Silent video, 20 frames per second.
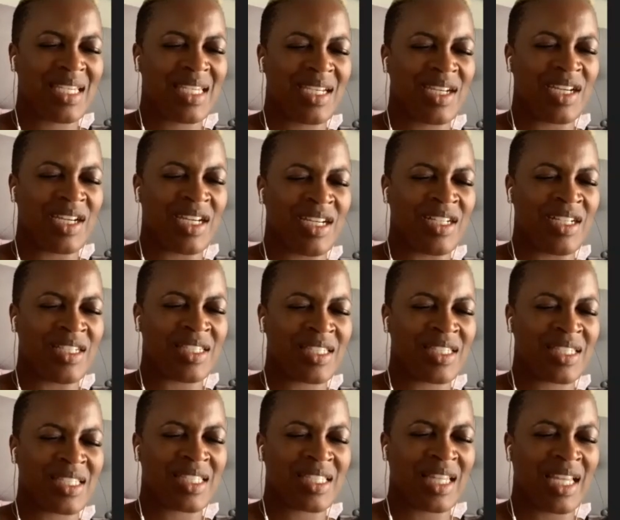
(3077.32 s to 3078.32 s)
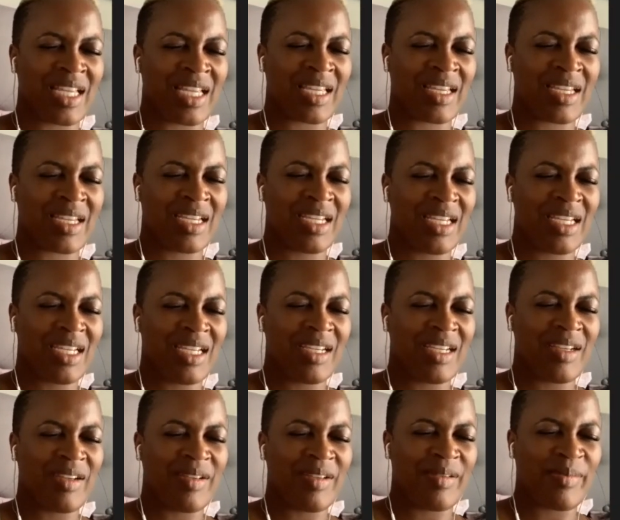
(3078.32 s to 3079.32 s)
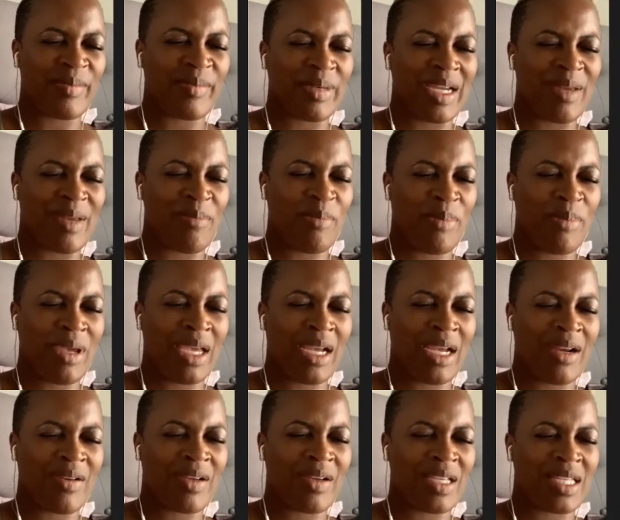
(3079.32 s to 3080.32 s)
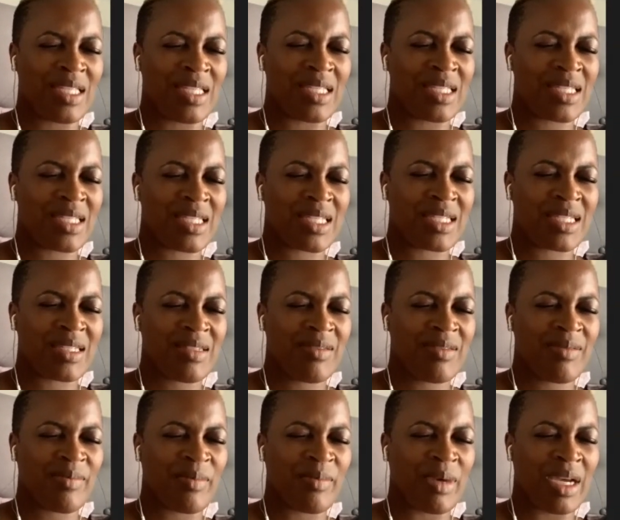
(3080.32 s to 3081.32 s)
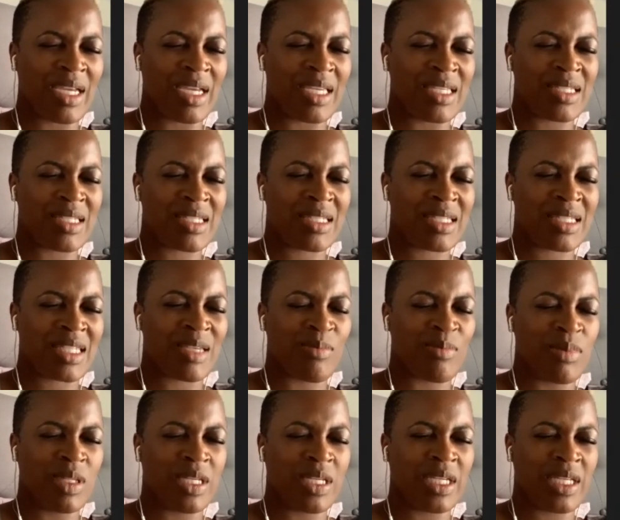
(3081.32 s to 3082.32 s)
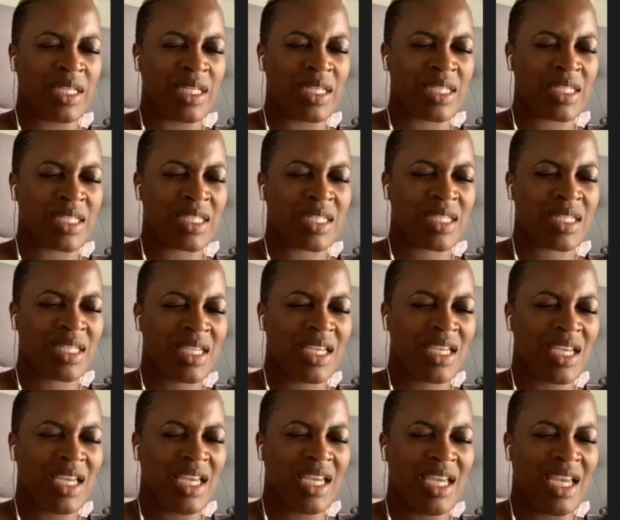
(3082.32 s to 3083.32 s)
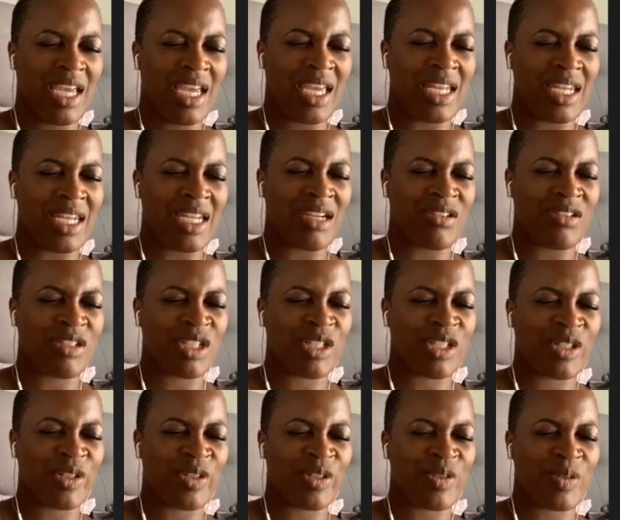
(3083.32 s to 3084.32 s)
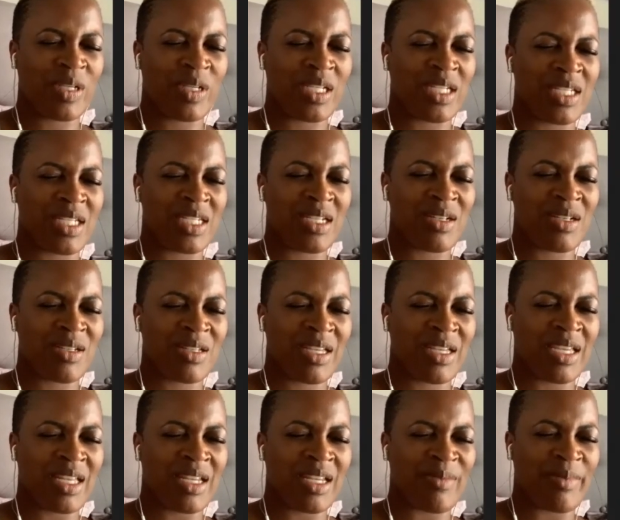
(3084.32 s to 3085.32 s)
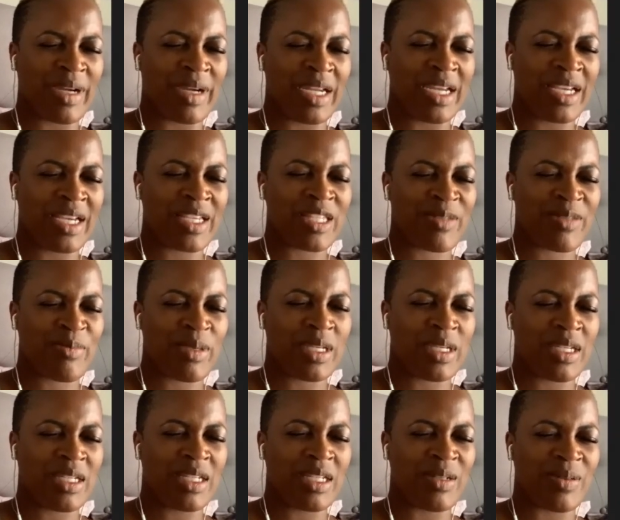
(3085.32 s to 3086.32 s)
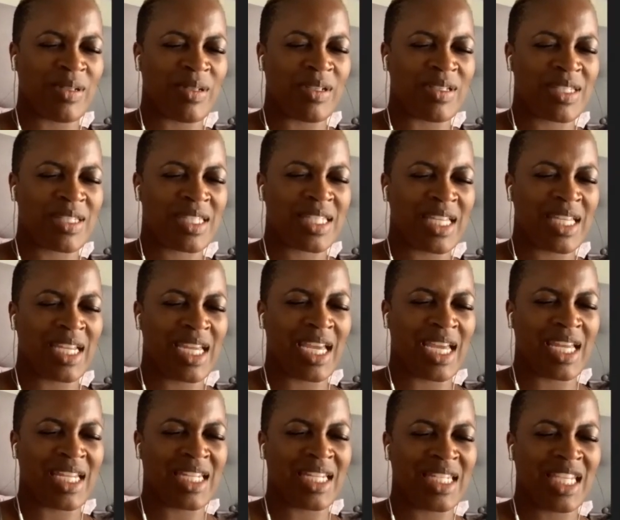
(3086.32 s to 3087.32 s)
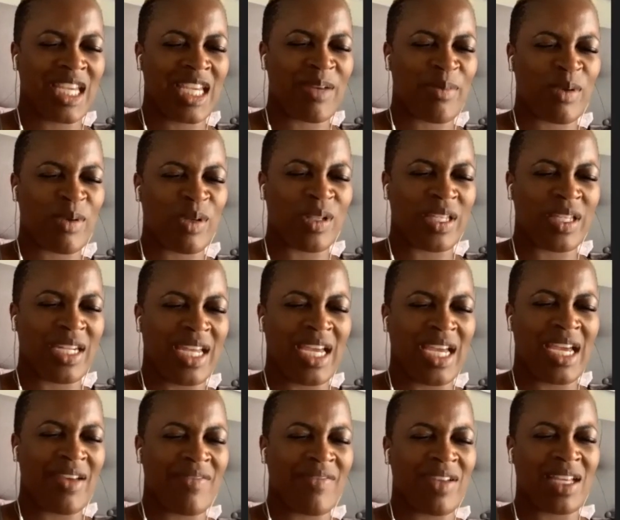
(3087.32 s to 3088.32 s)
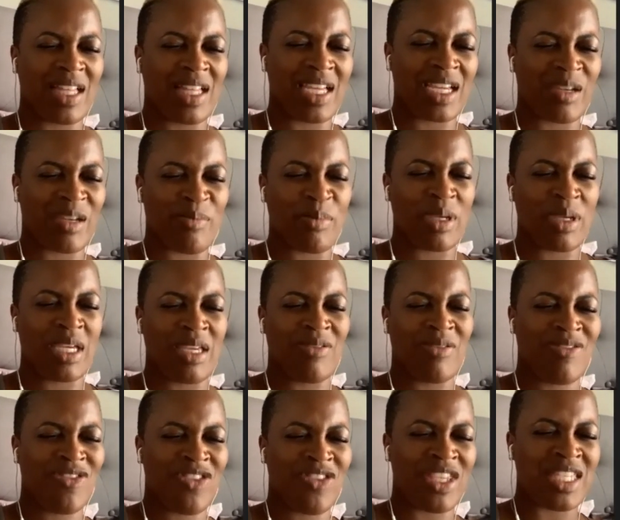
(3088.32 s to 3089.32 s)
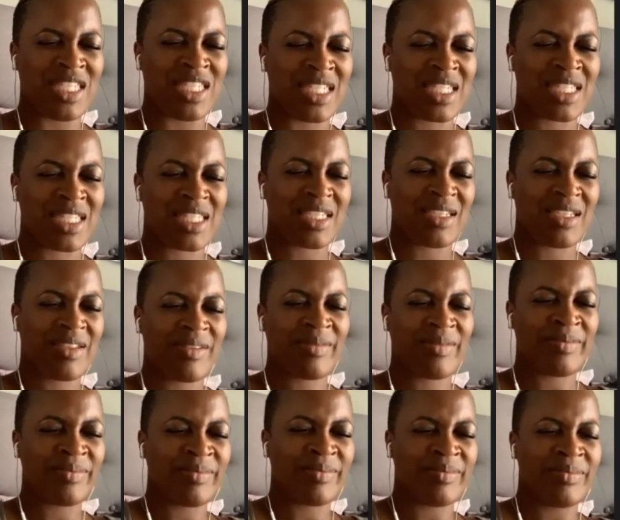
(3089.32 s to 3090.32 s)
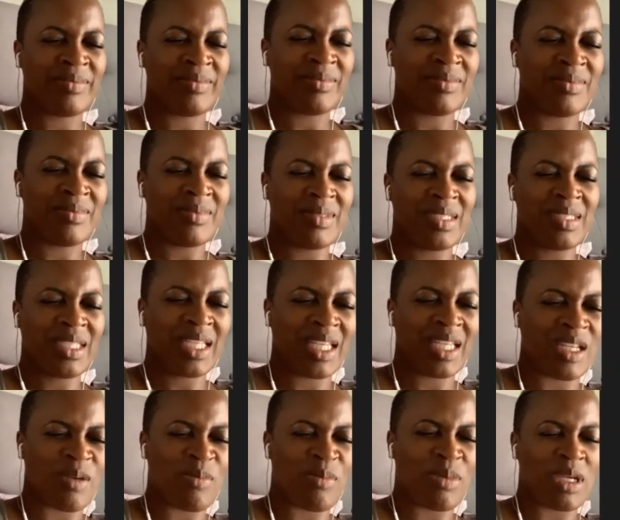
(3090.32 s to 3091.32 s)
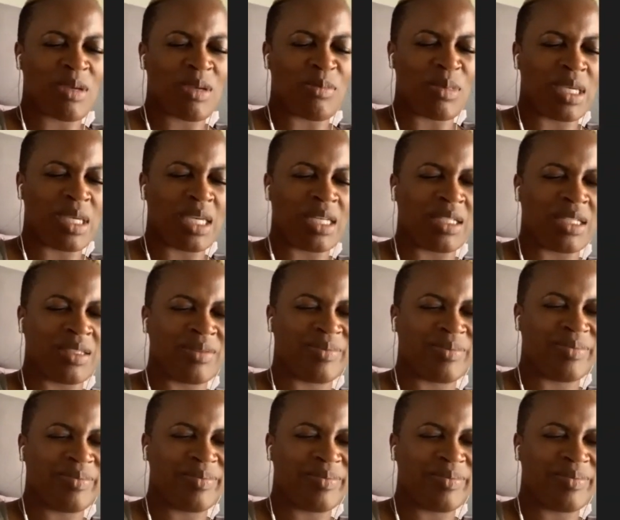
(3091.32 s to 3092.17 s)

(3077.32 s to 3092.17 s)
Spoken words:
us like my parents, my siblings, and their children, and my husband, and we're all sitting at a table and having like a big feast and a big meal.